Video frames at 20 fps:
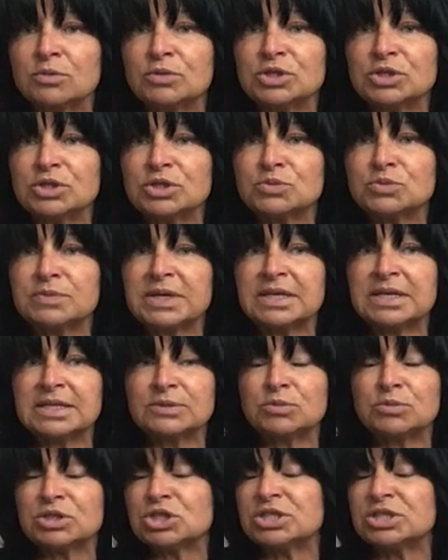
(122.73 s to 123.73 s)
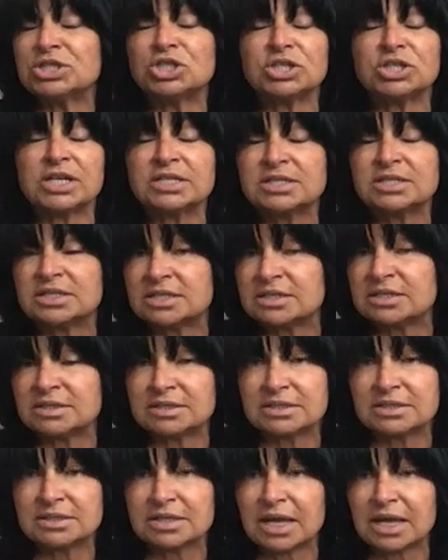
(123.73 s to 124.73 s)
which is just
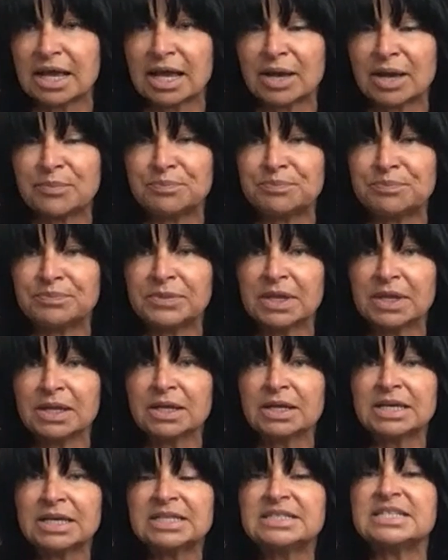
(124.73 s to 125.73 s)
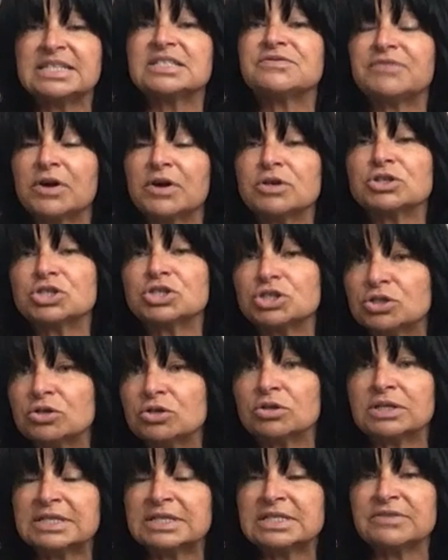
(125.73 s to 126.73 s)
as
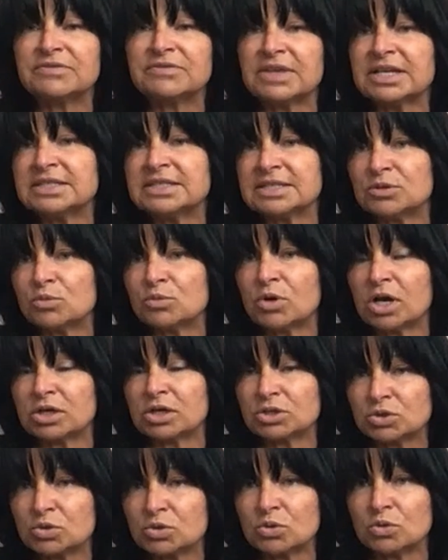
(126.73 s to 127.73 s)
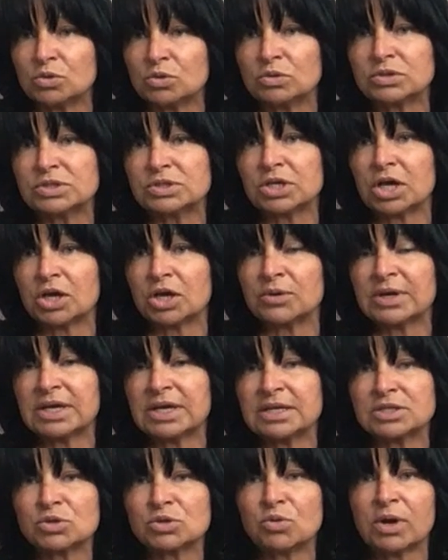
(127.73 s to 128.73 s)
dysfunctional as if they didn't work at all. So
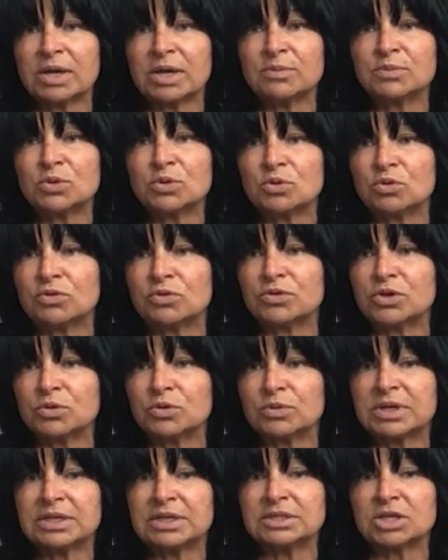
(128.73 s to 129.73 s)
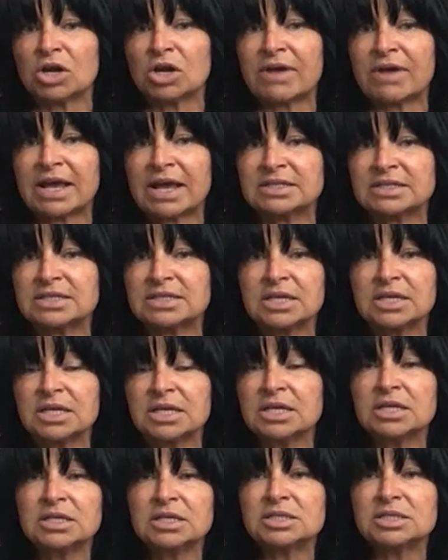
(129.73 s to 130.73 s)
it's quite important that we direct
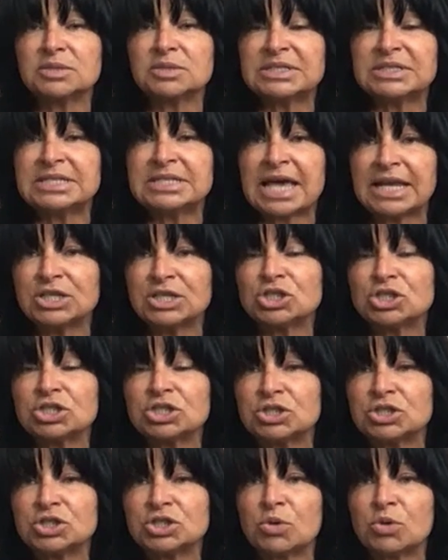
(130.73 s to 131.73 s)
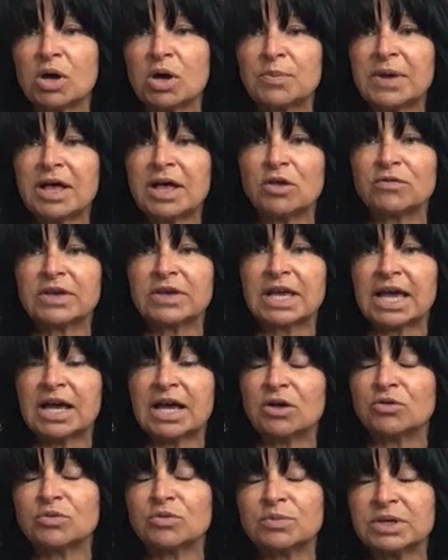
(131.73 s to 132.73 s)
some attention to our pelvic
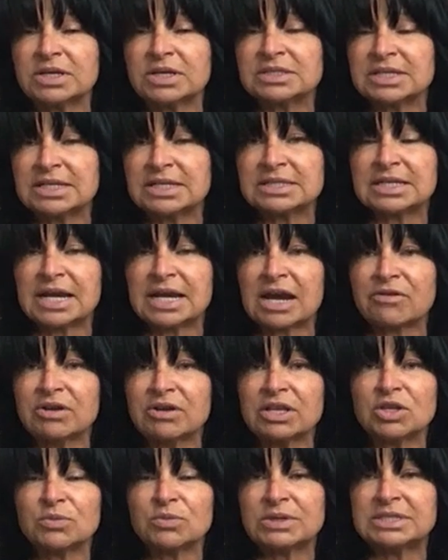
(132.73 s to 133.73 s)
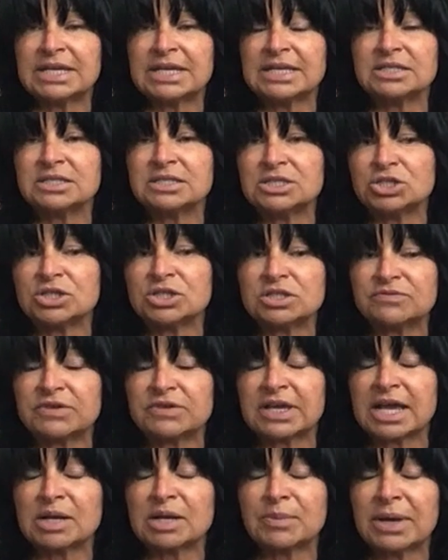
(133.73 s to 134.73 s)
health, because it is an area that we tend to just
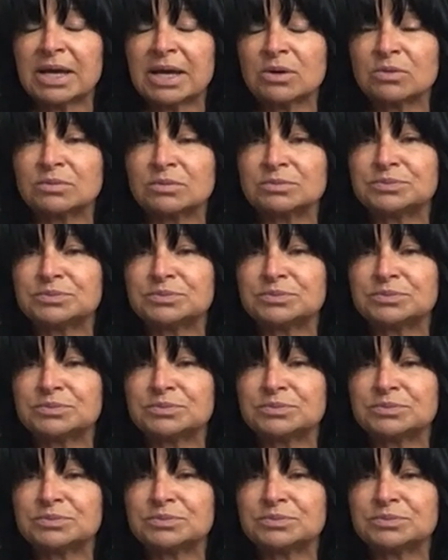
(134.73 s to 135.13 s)
forget about.